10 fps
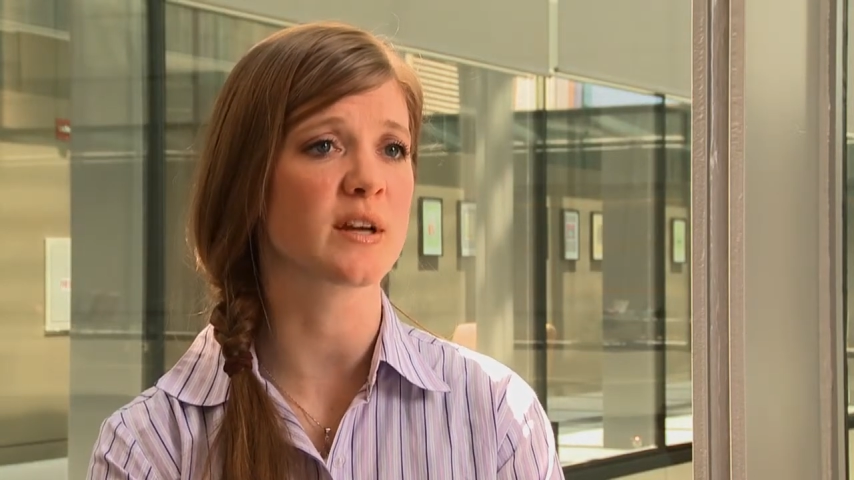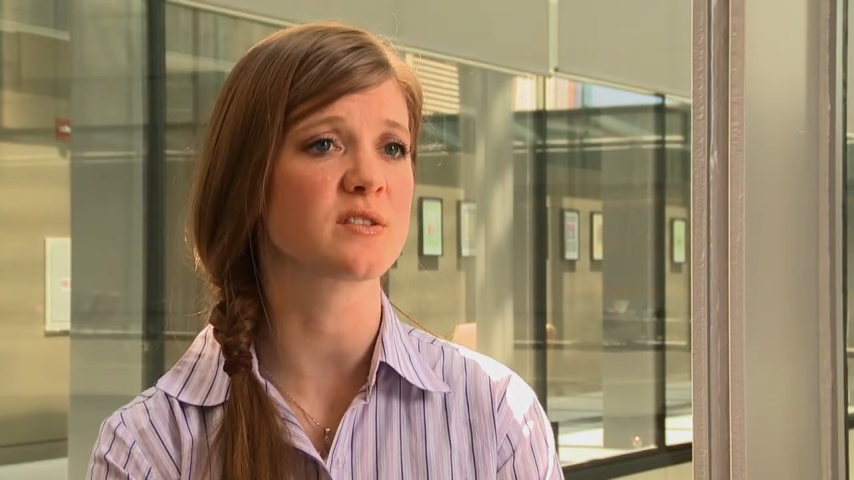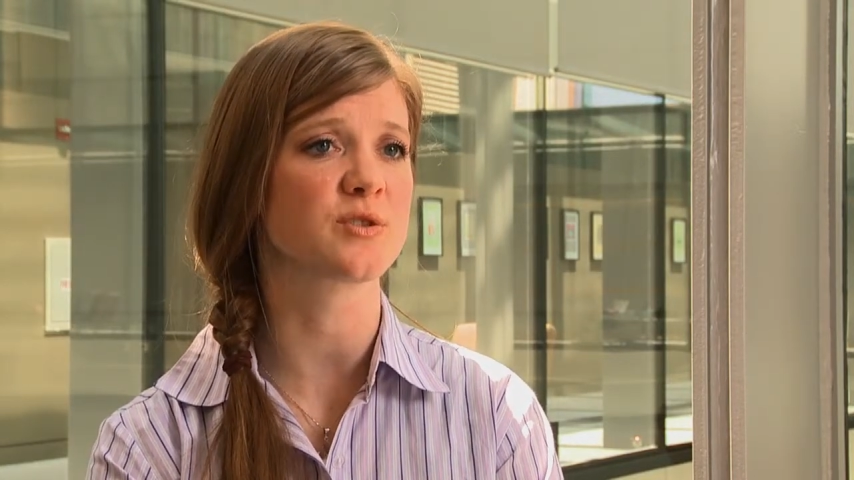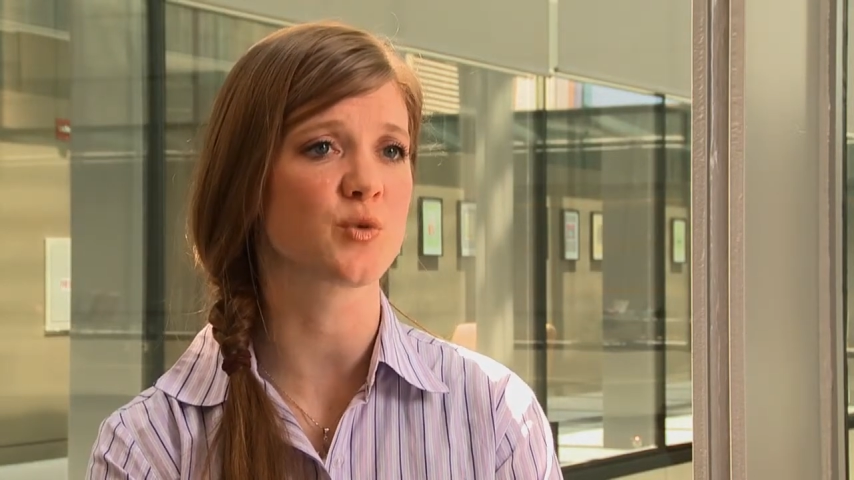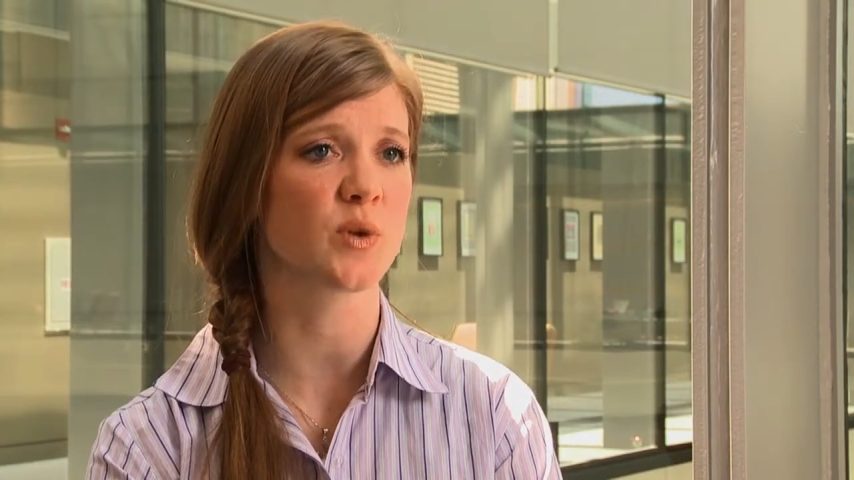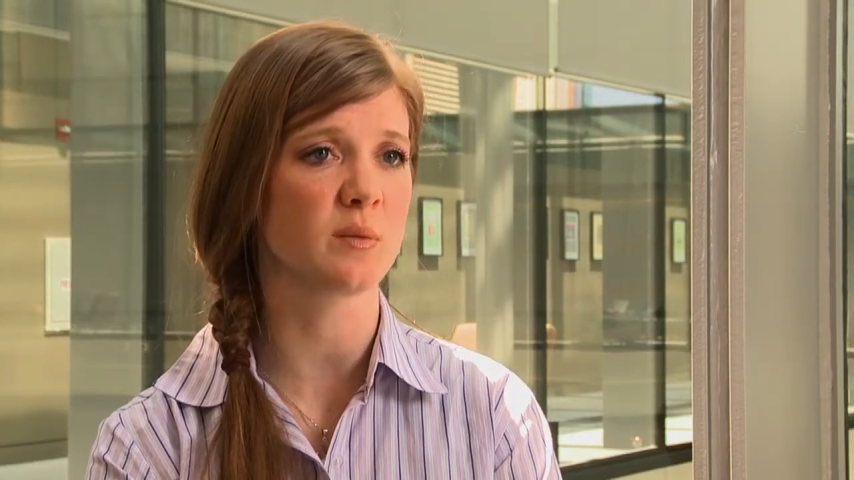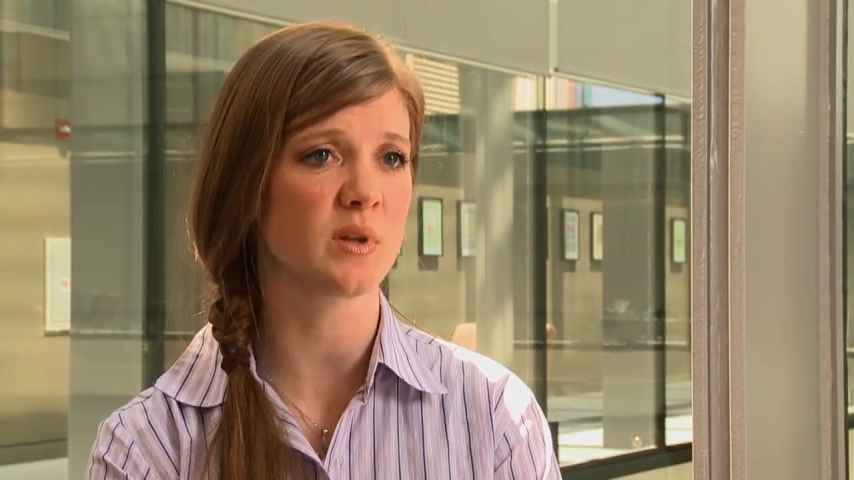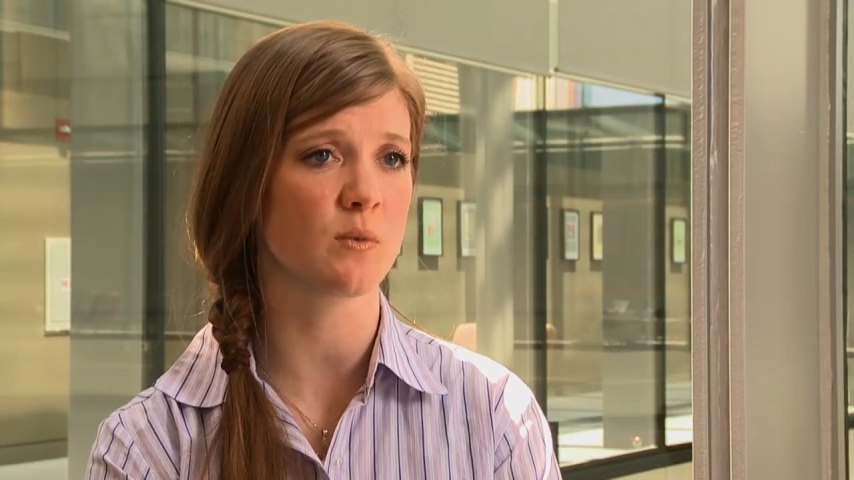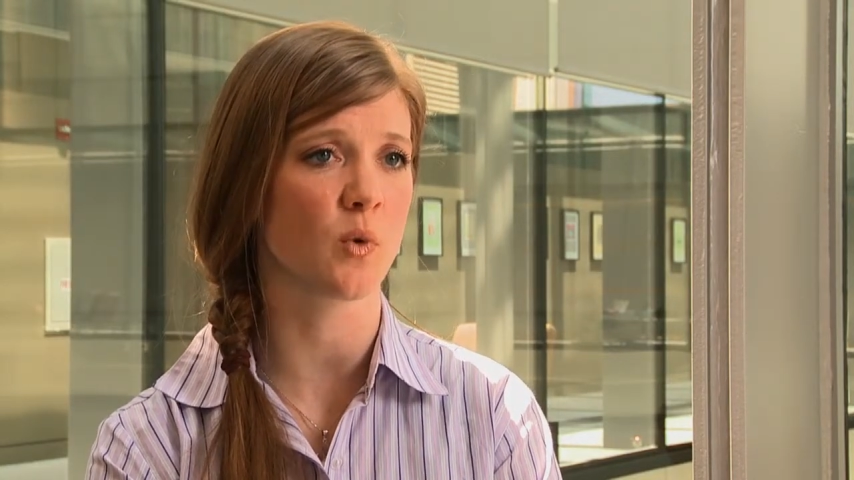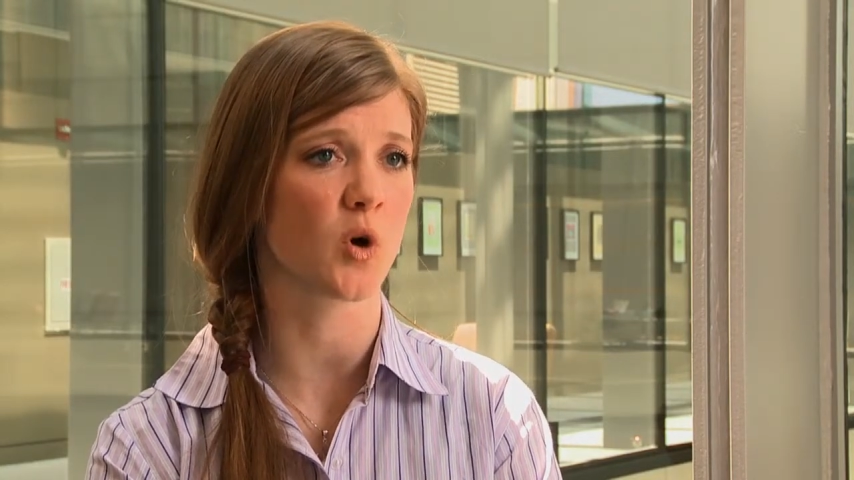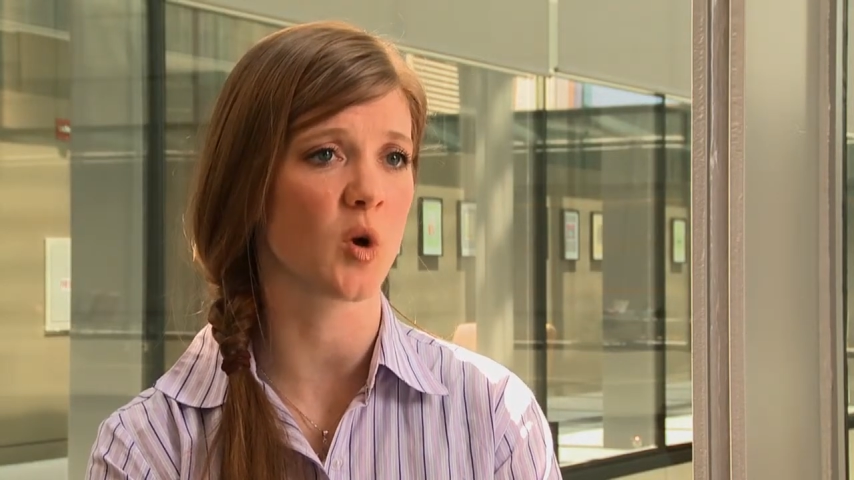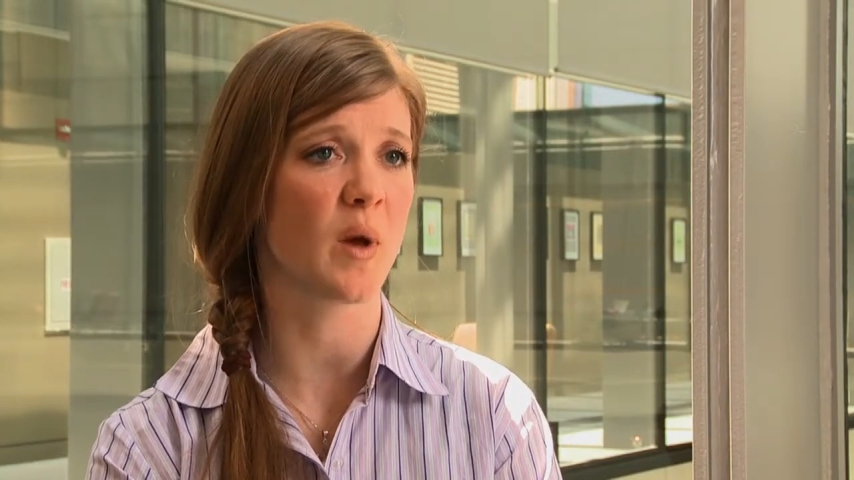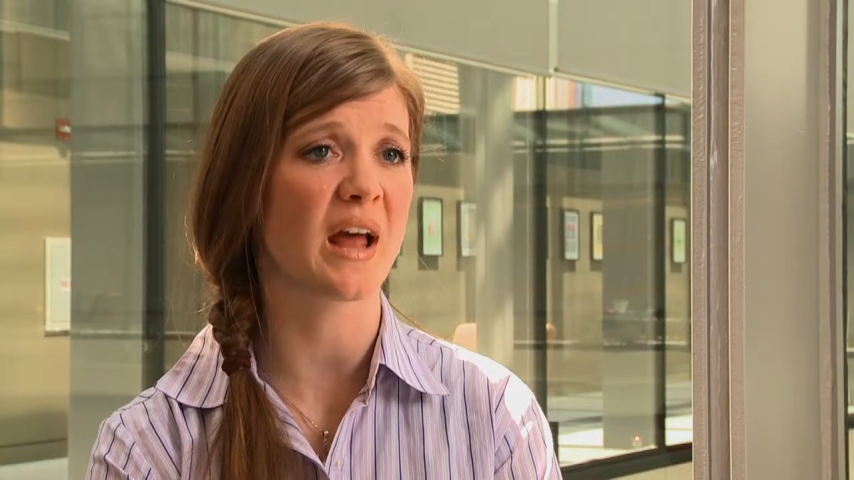extremely warm,